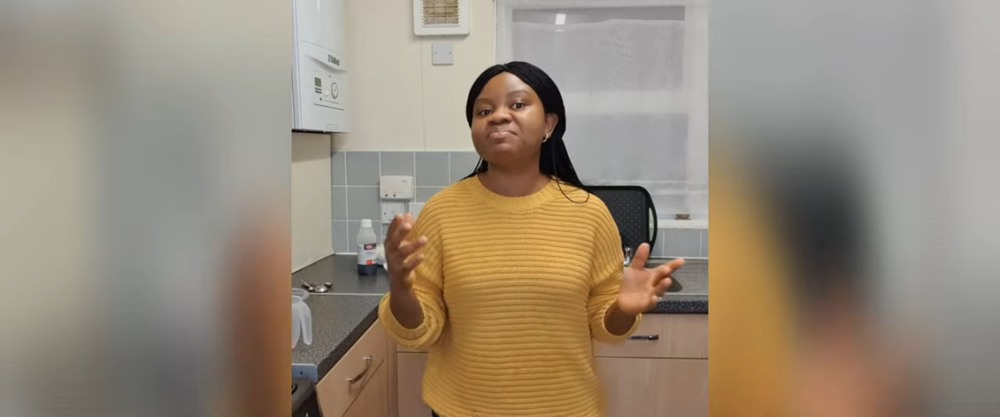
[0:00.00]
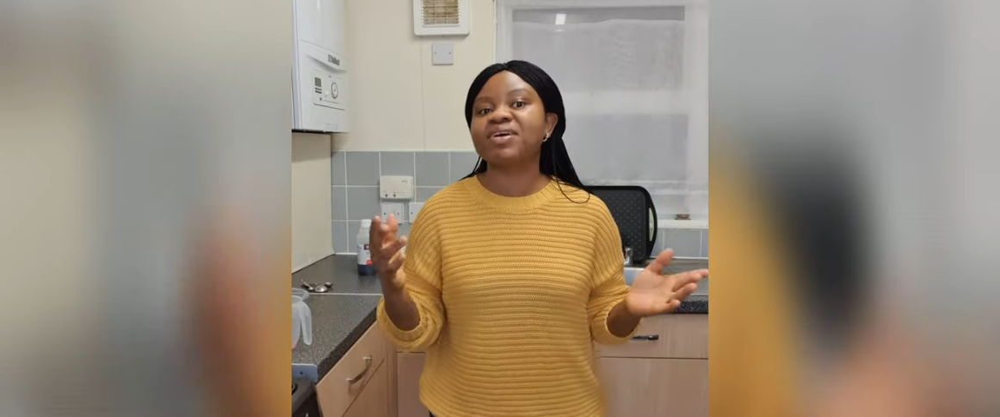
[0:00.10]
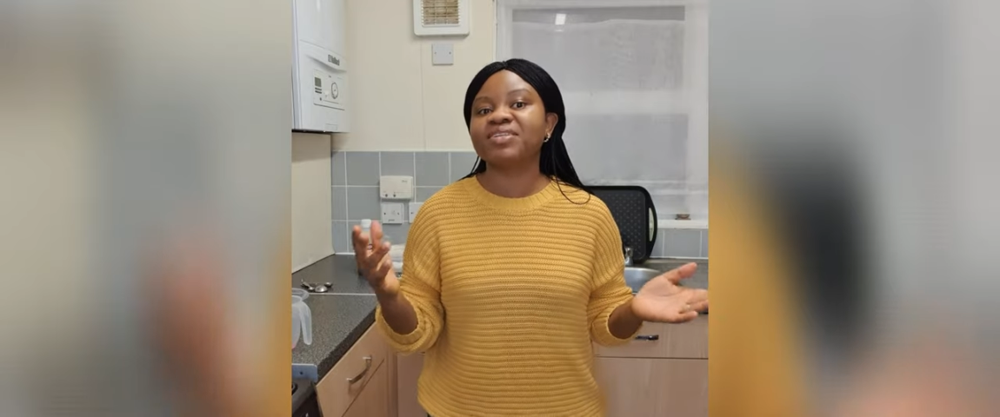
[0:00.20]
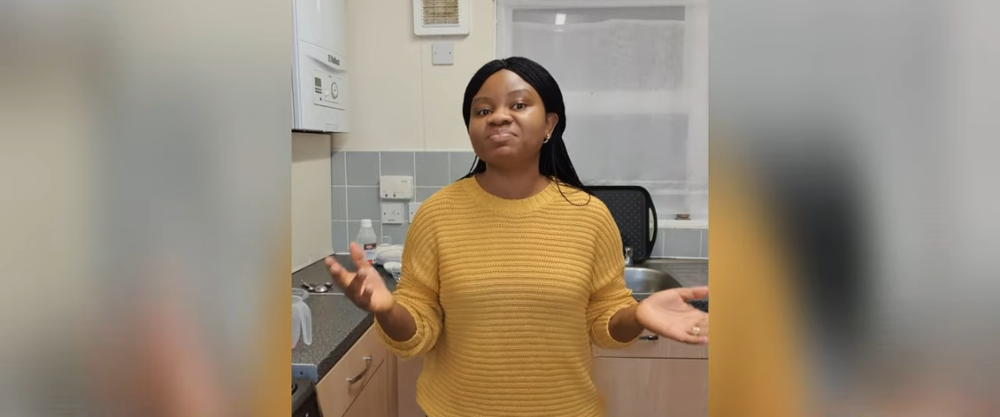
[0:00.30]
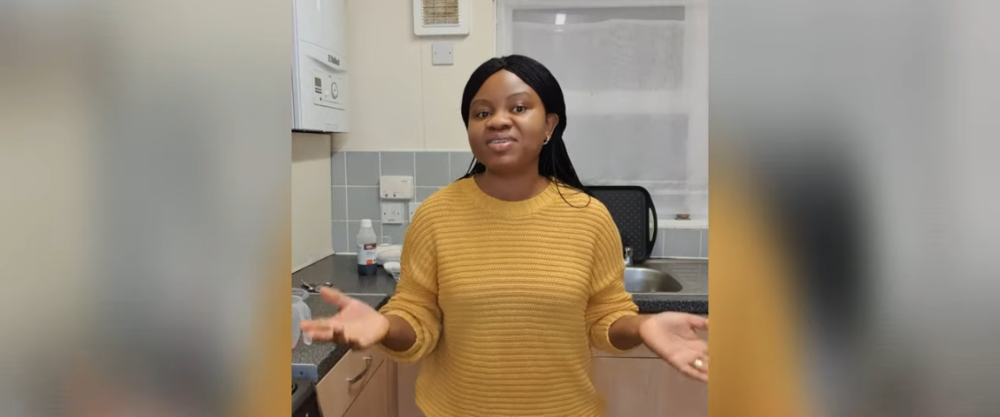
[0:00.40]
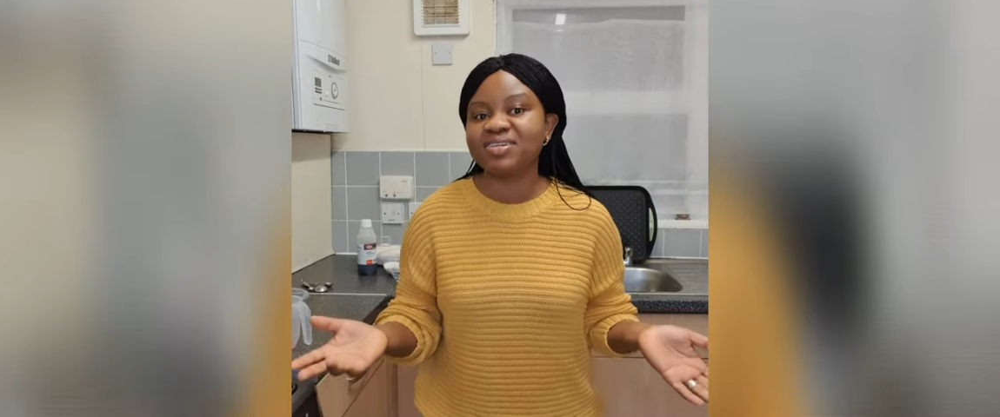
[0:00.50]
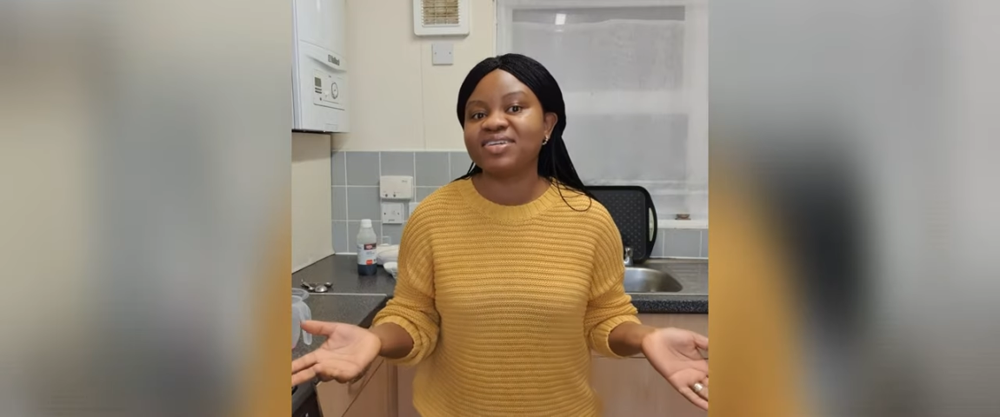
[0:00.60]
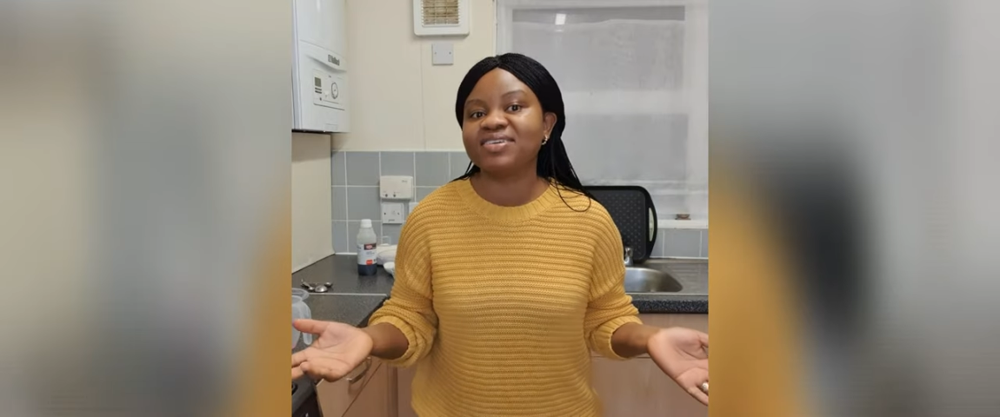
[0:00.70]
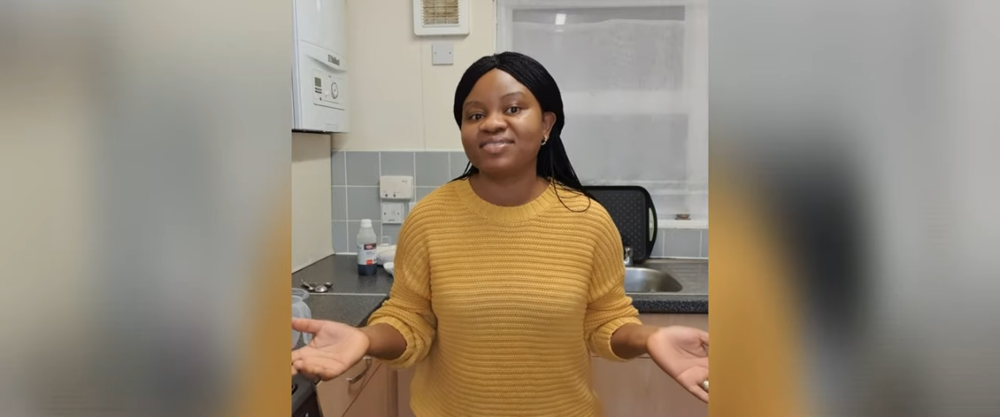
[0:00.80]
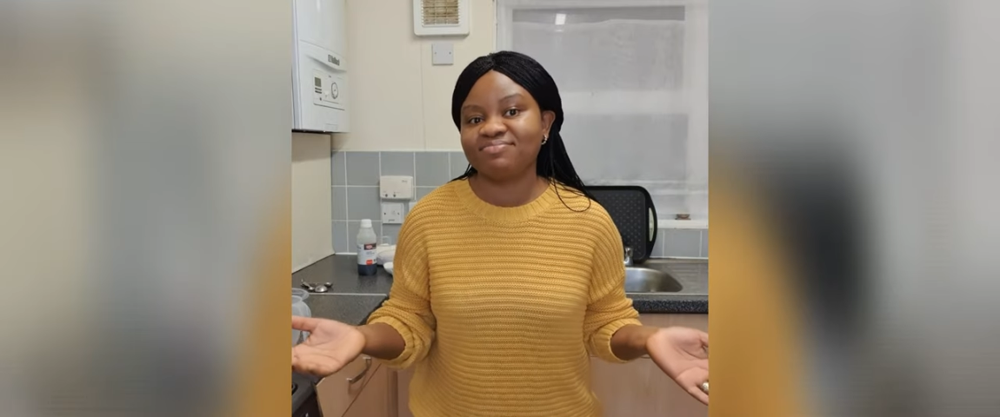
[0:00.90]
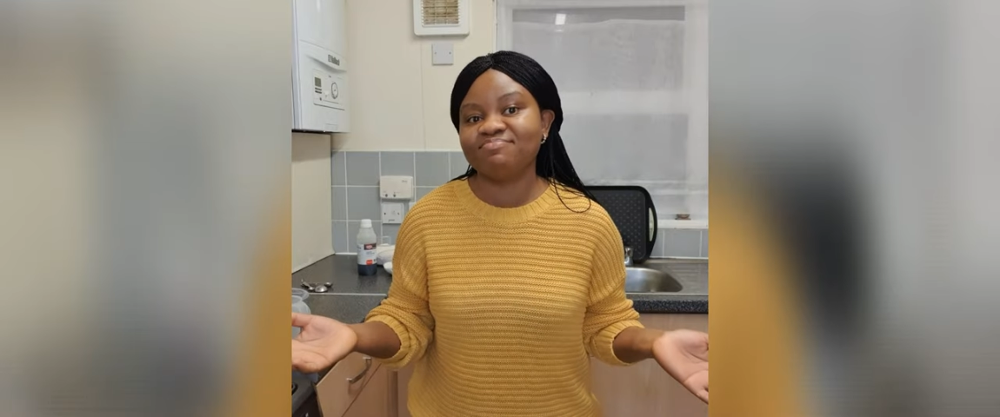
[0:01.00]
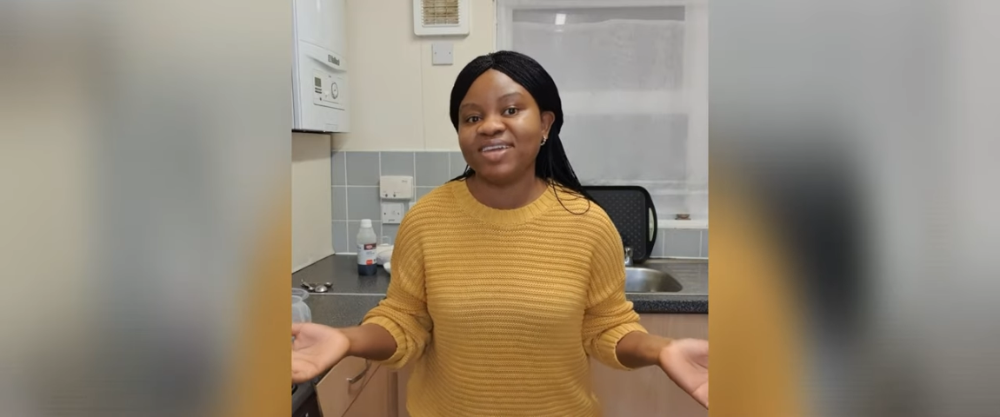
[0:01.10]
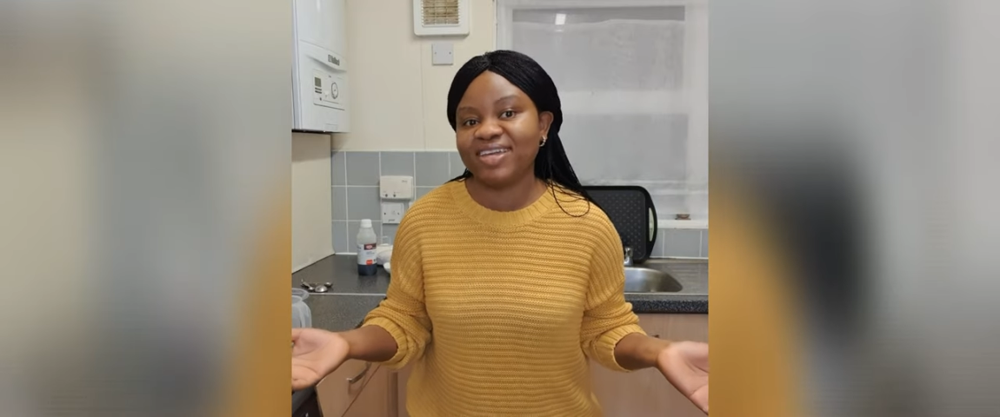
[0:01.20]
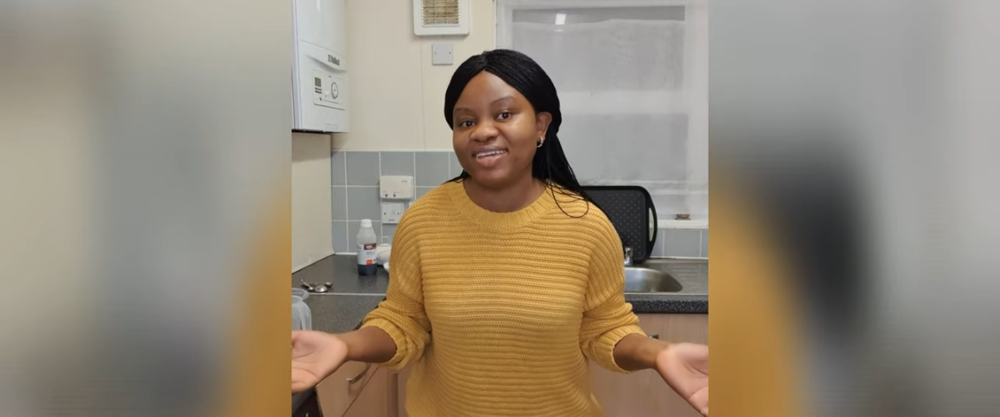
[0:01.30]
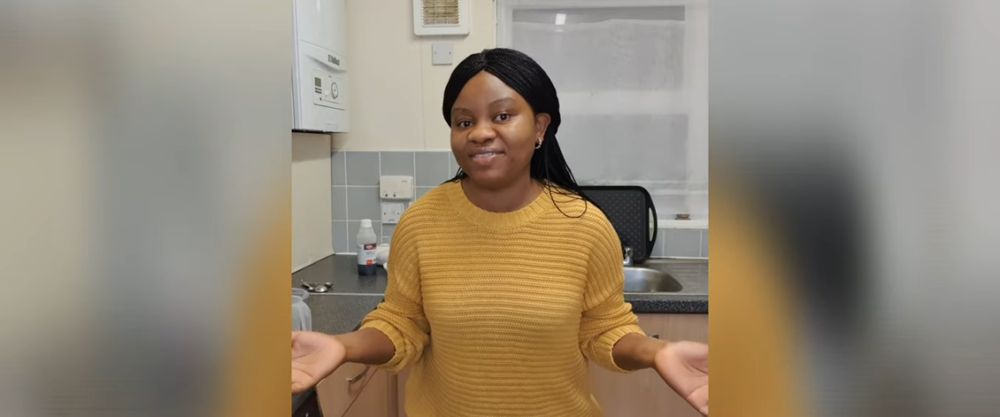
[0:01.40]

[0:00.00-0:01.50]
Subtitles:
made me make